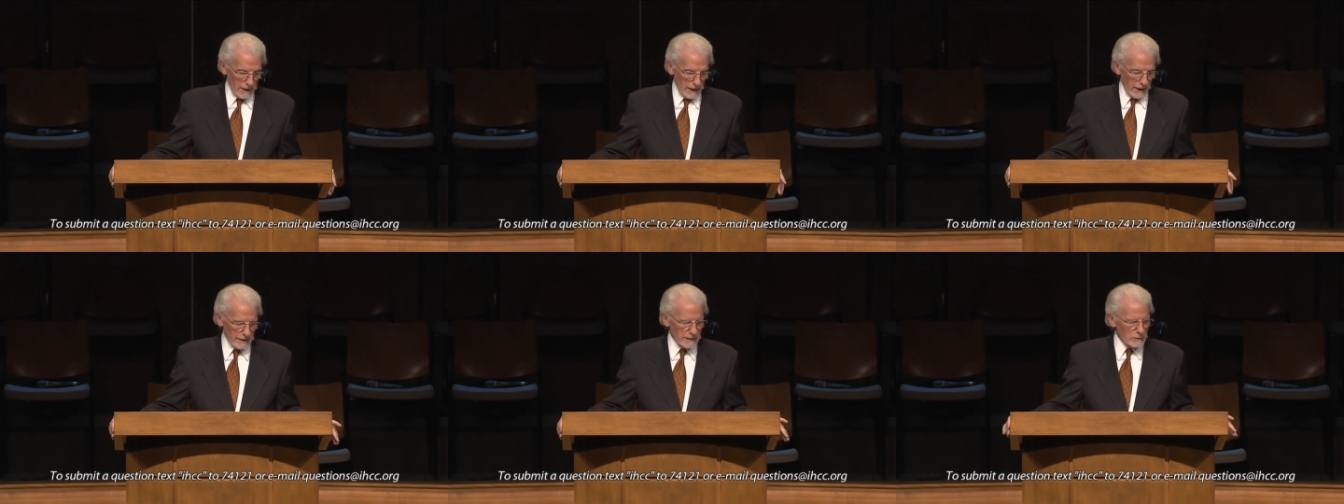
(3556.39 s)

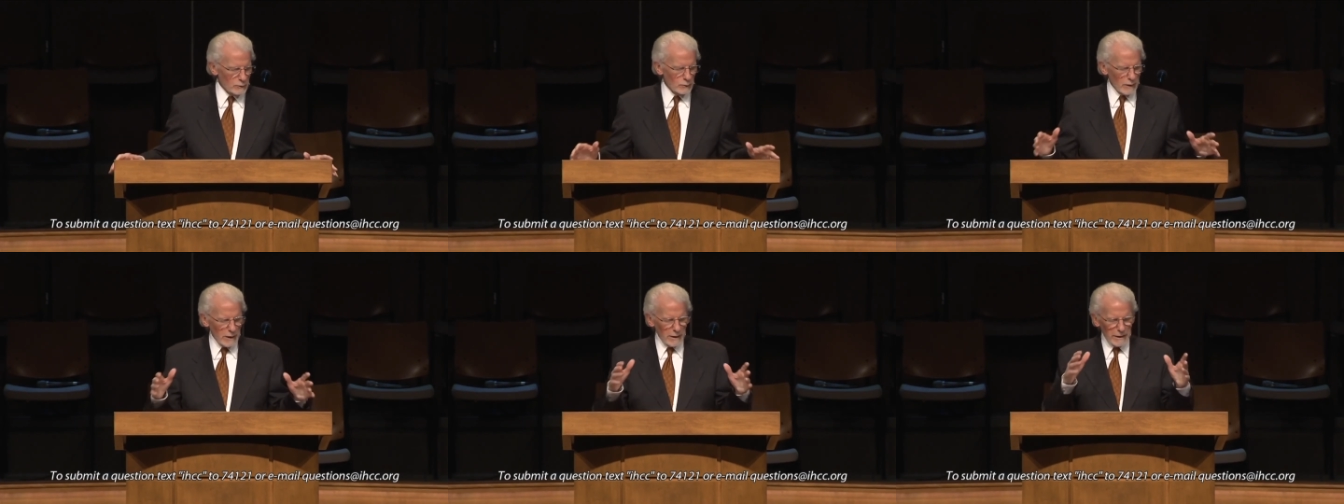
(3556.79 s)
And this is
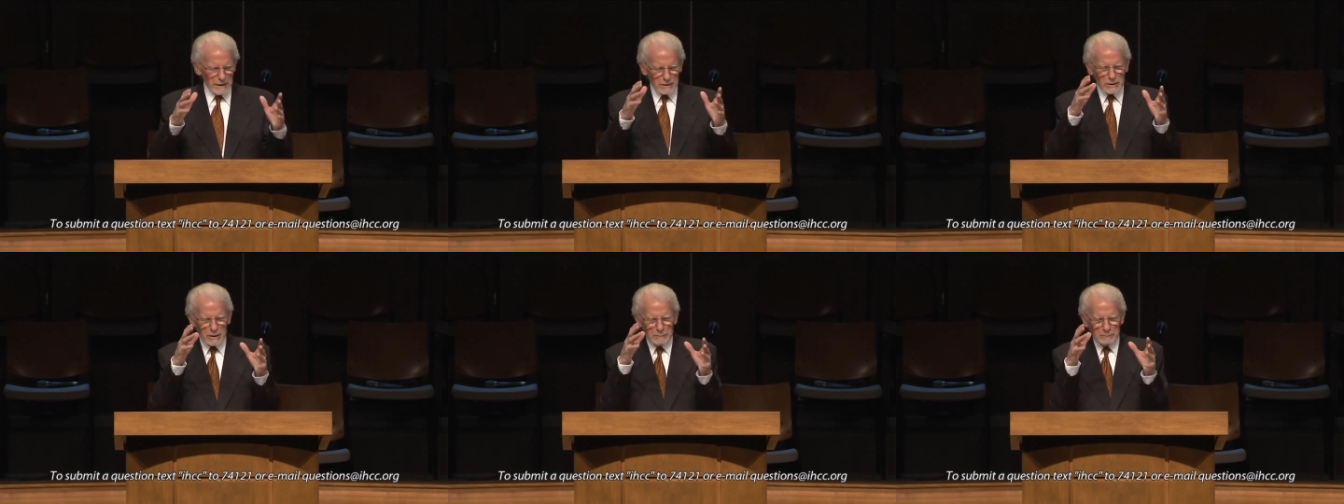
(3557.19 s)
where
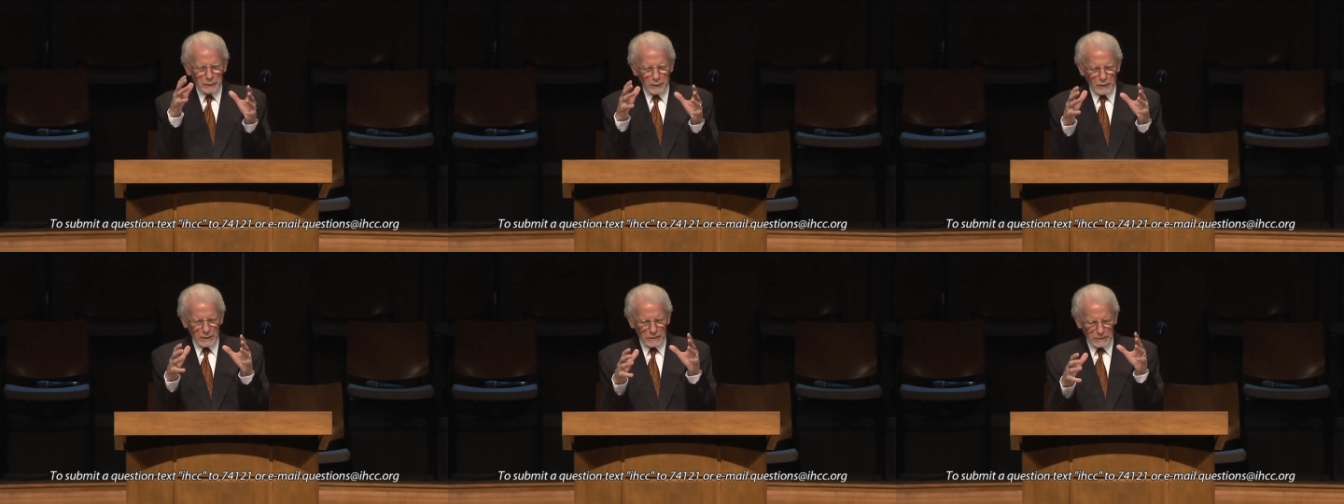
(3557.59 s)
it's
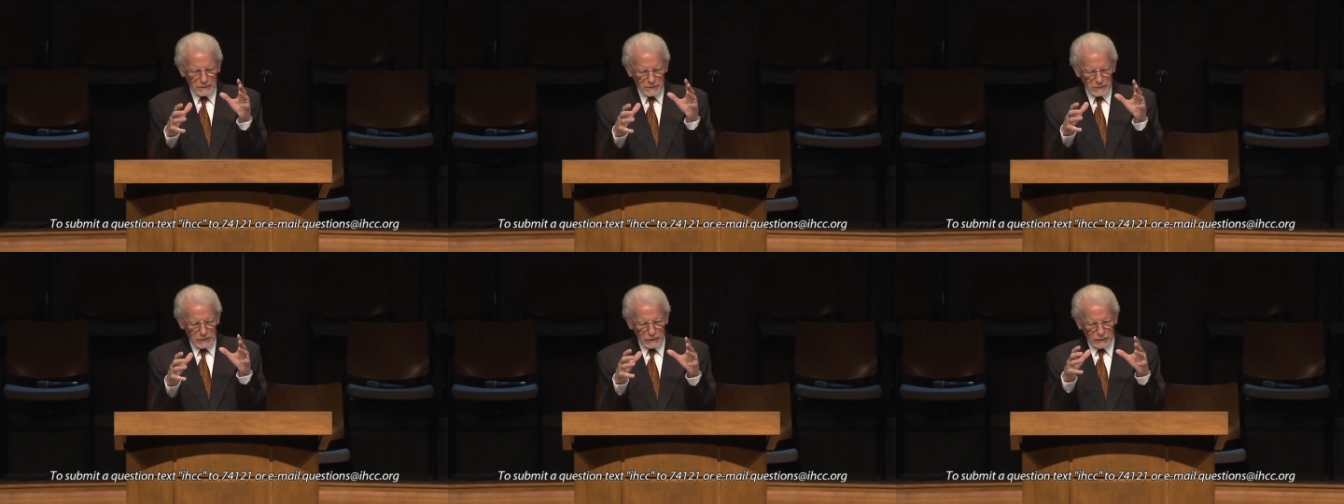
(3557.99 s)

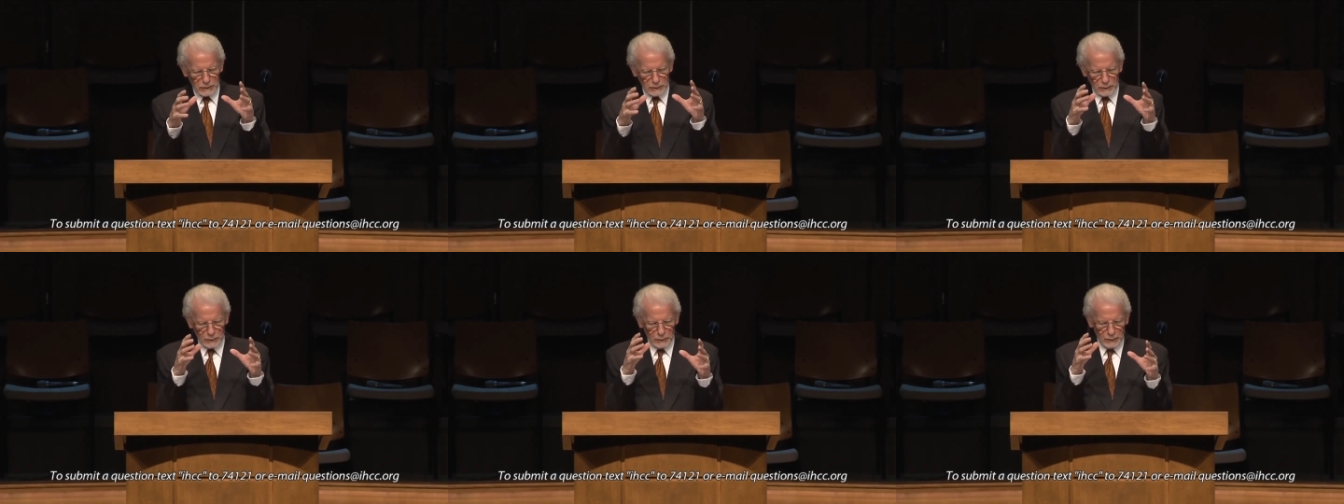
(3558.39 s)
important
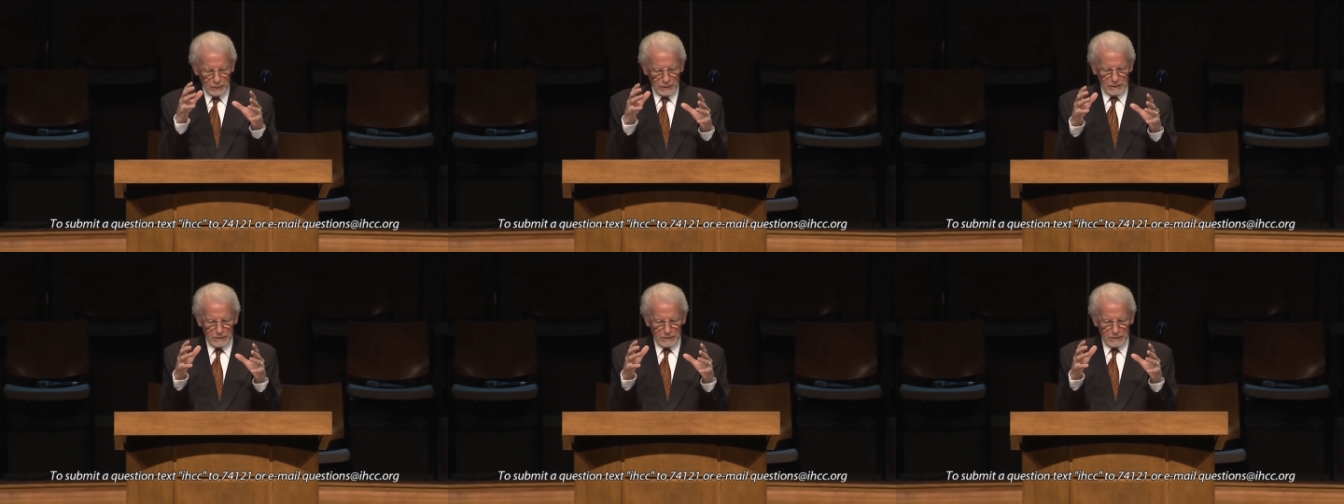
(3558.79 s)
to